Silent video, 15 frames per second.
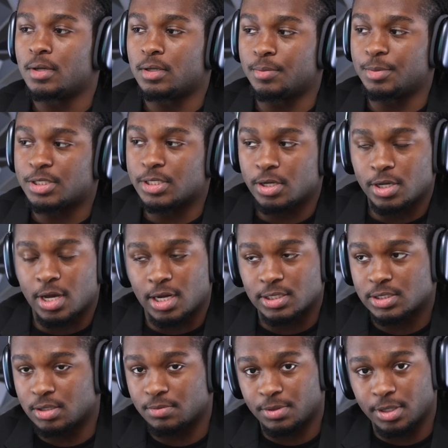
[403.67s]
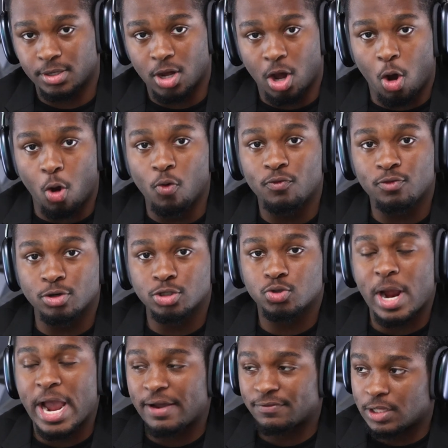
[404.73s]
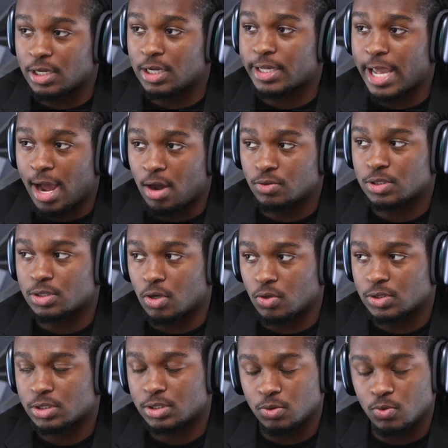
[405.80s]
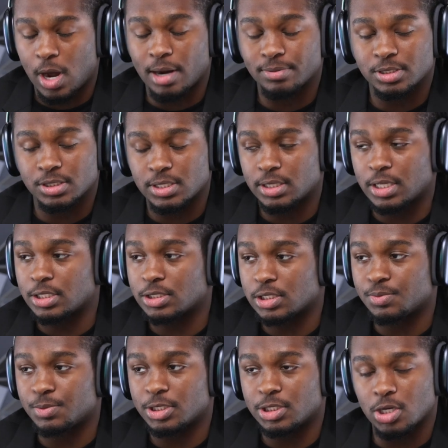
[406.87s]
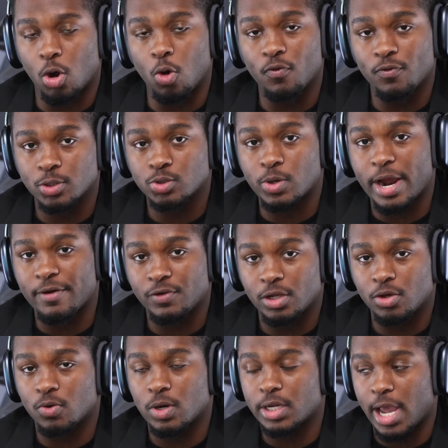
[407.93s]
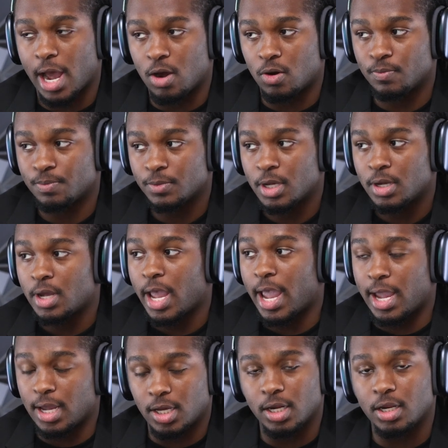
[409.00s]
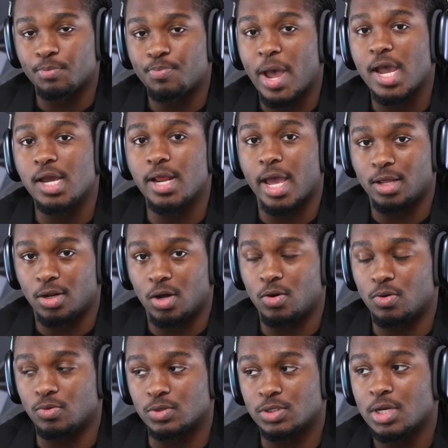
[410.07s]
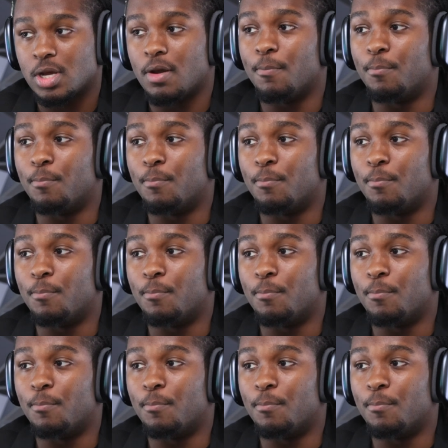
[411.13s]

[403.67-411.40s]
Let me tell y'all something. Overdrafting accounts, those two options that they just mentioned, overdrafting your account and getting payday loans,